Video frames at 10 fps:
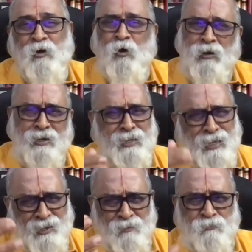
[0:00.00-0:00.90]

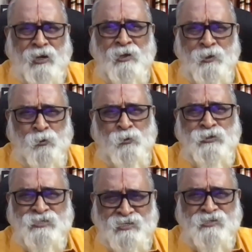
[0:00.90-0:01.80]
Already I have trained you
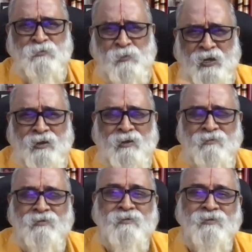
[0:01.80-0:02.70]
in such a way